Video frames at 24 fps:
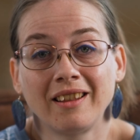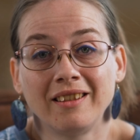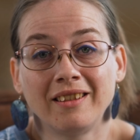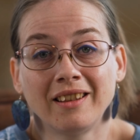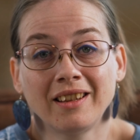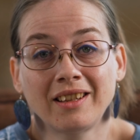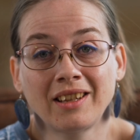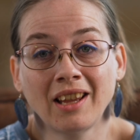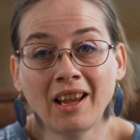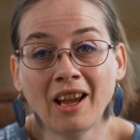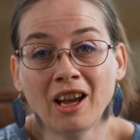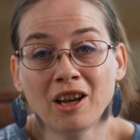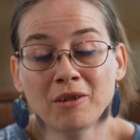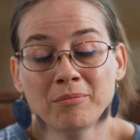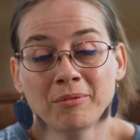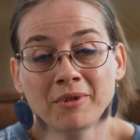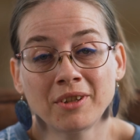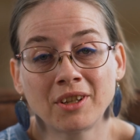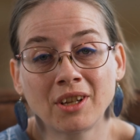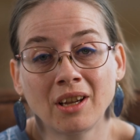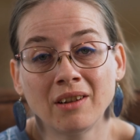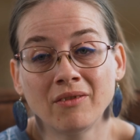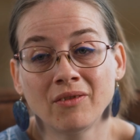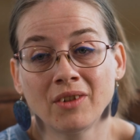This
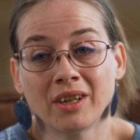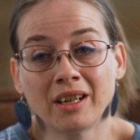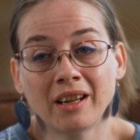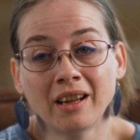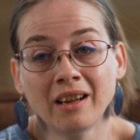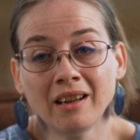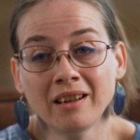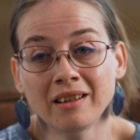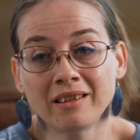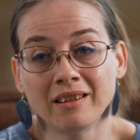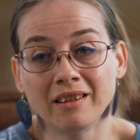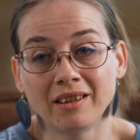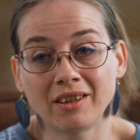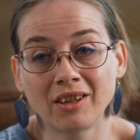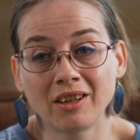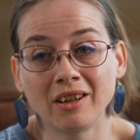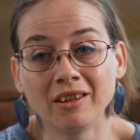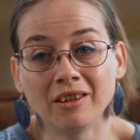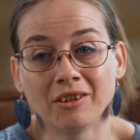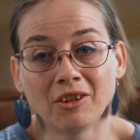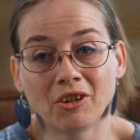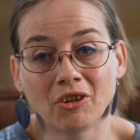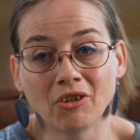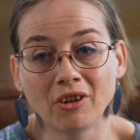happens every day in this
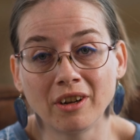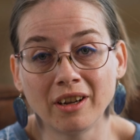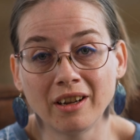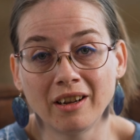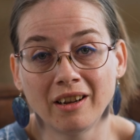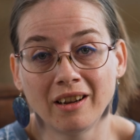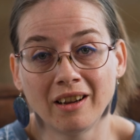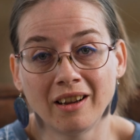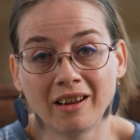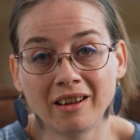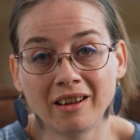country.